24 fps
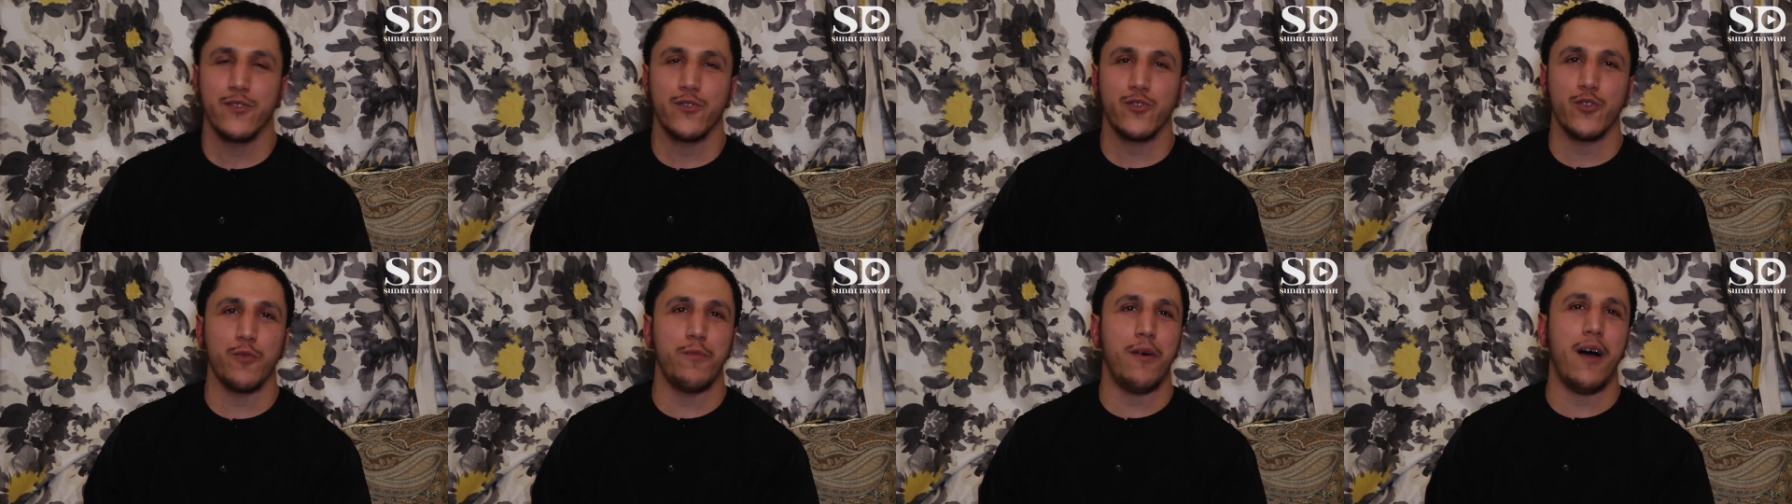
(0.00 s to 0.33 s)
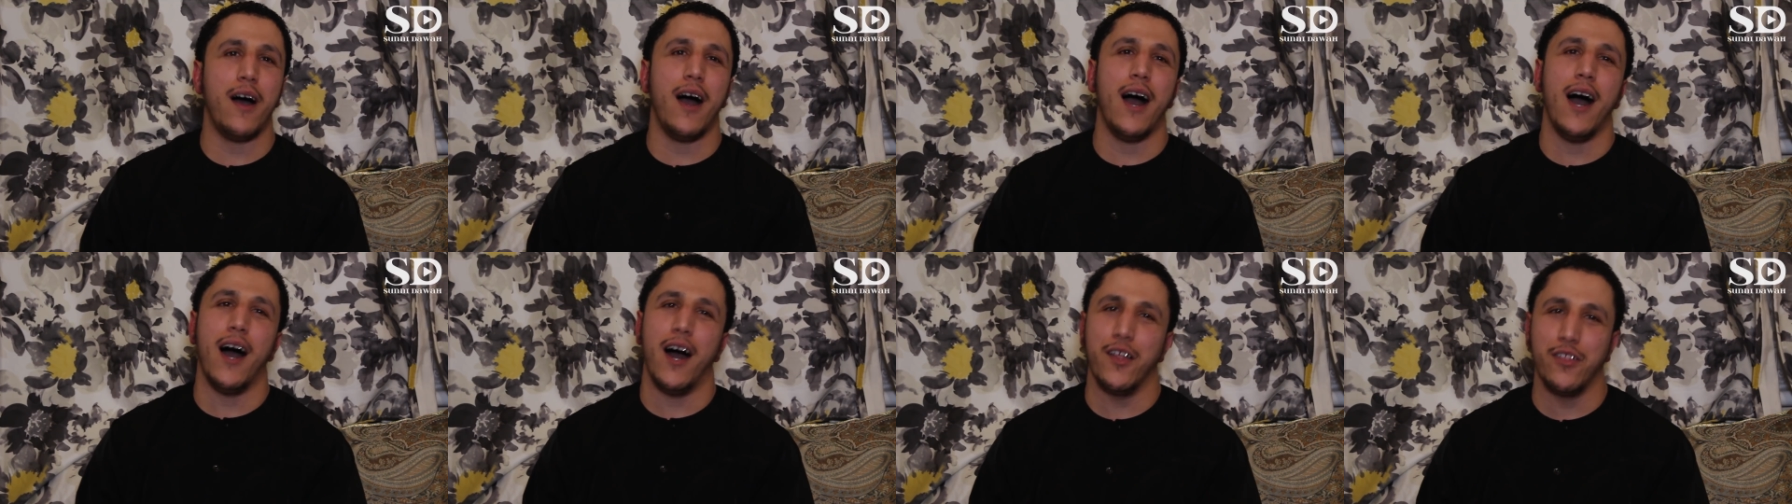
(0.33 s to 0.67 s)

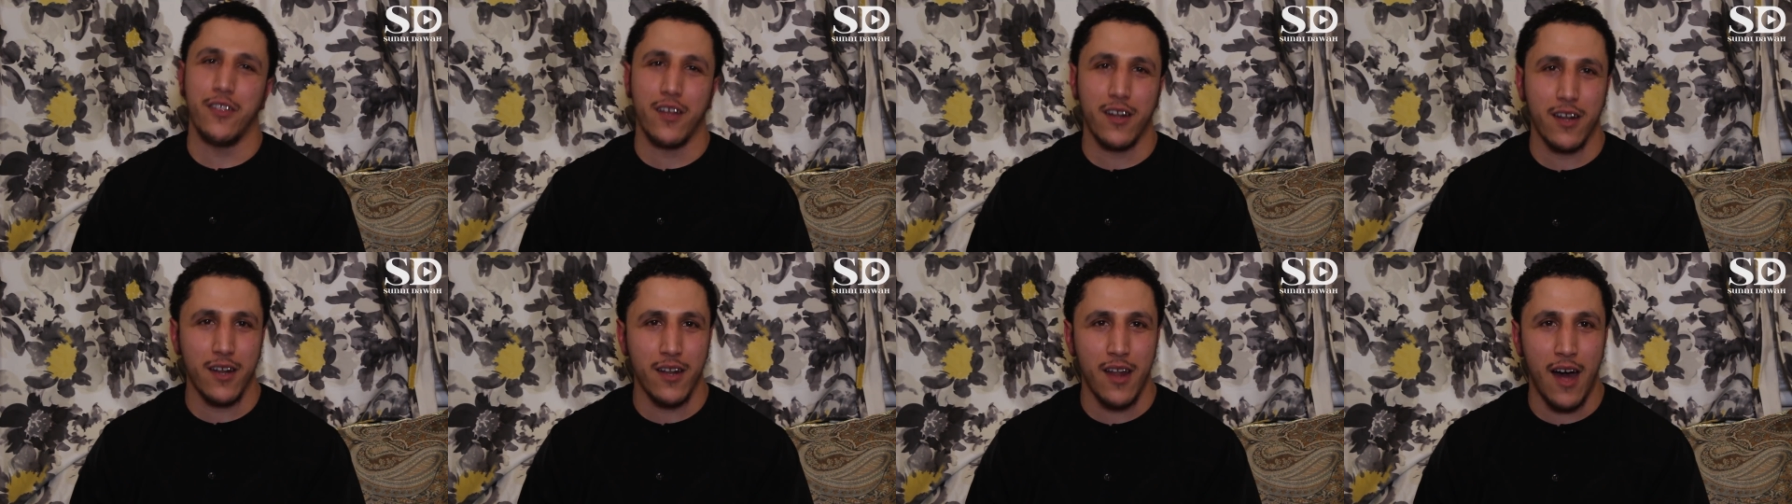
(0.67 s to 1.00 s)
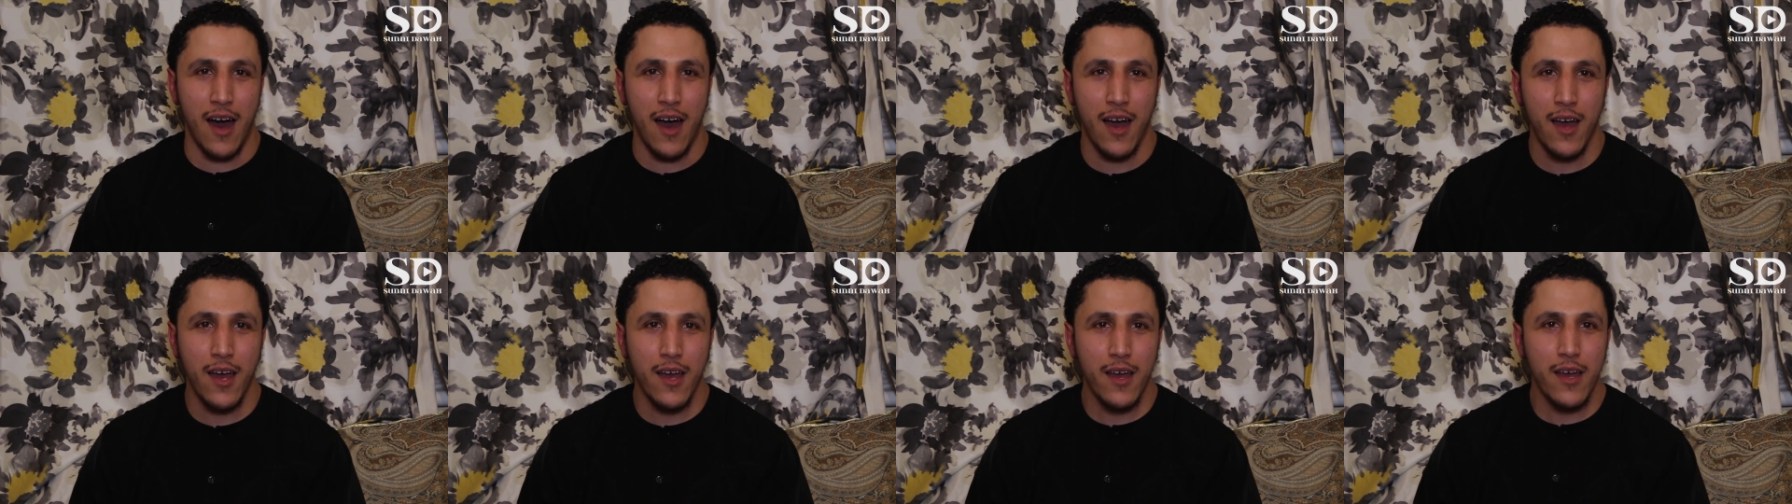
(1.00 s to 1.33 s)

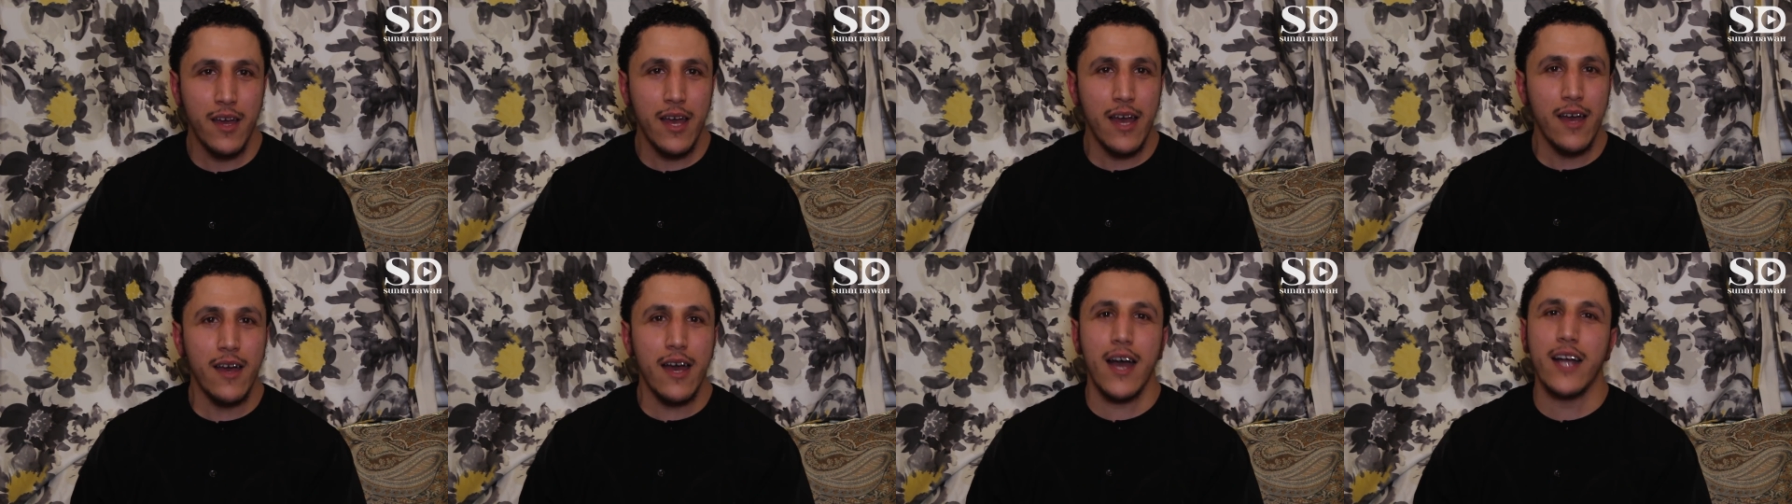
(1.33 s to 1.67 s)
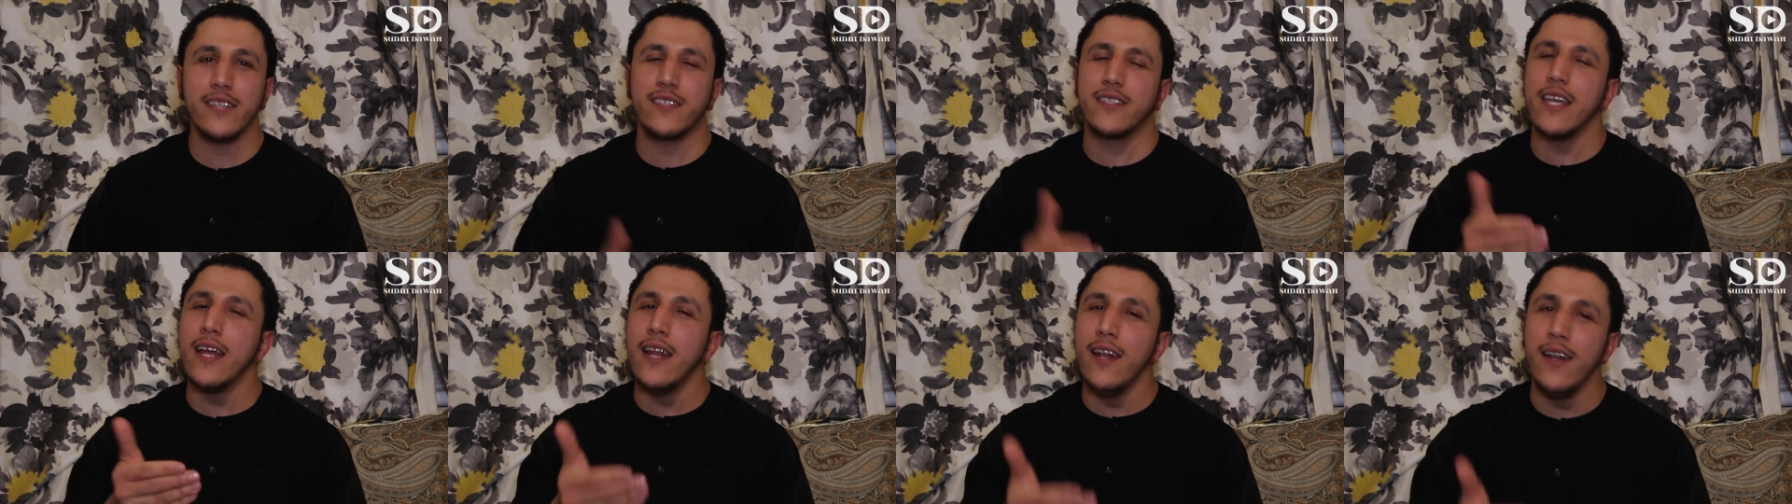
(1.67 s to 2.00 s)
Subhanallah.
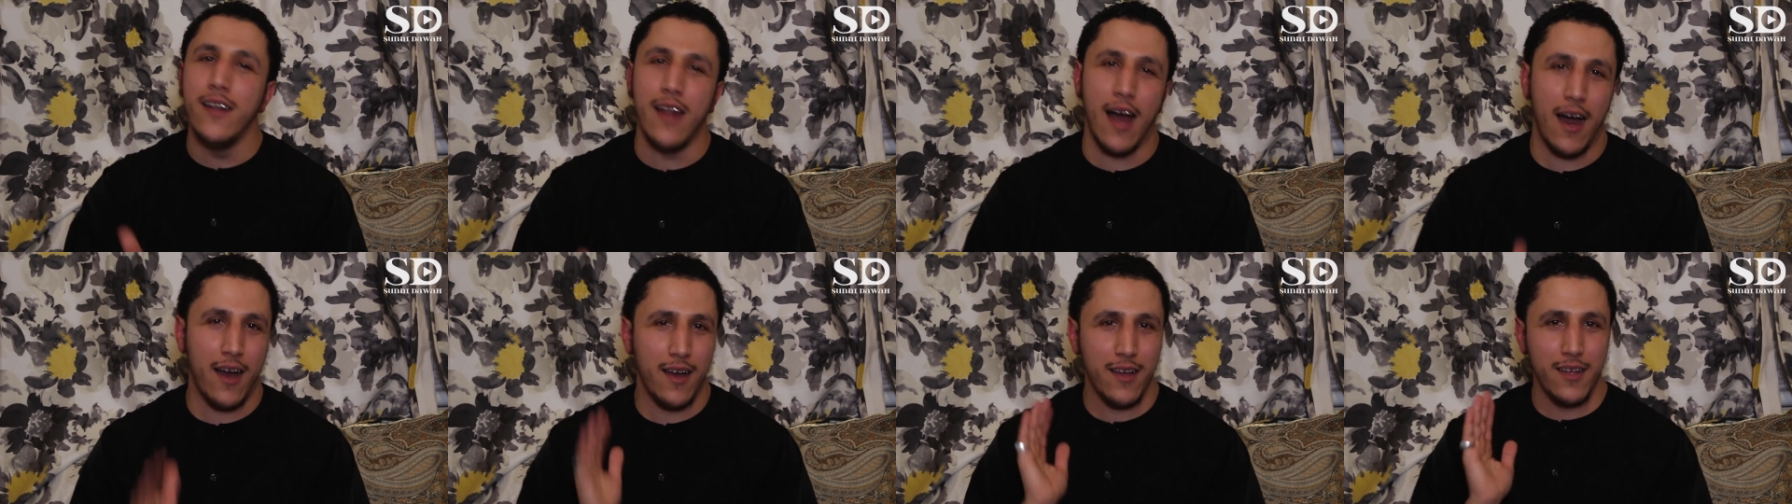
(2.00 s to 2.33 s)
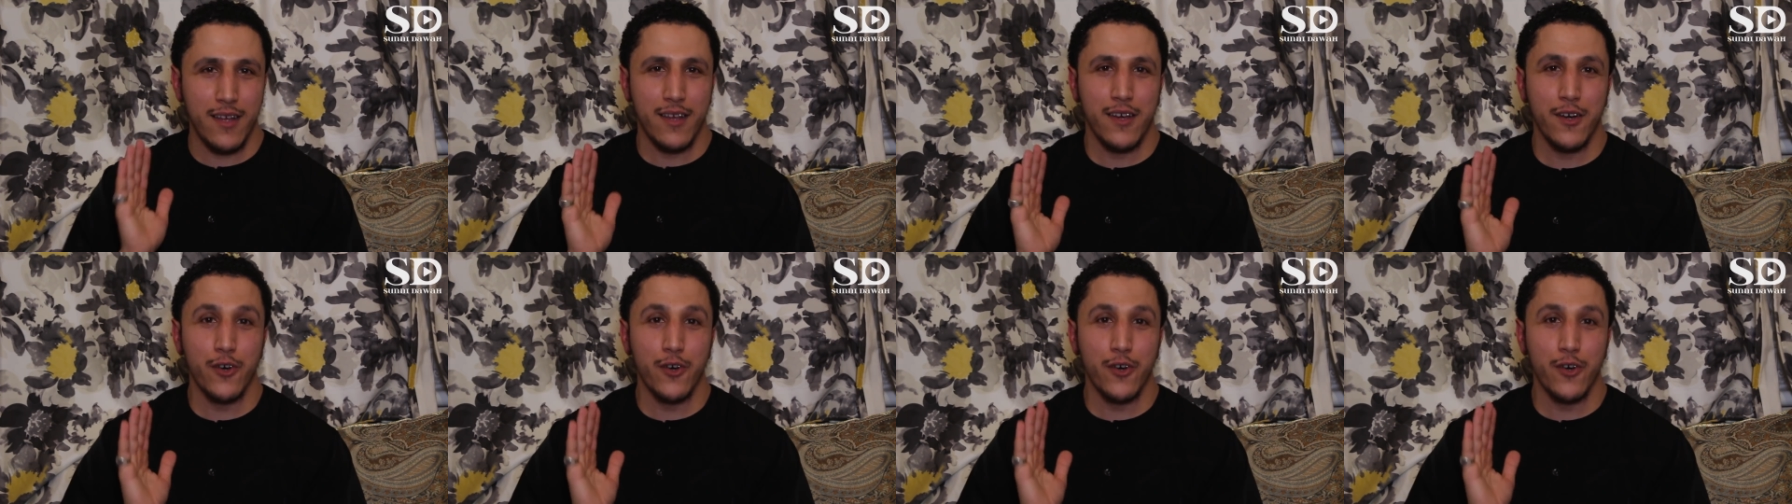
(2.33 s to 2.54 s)
Adillah.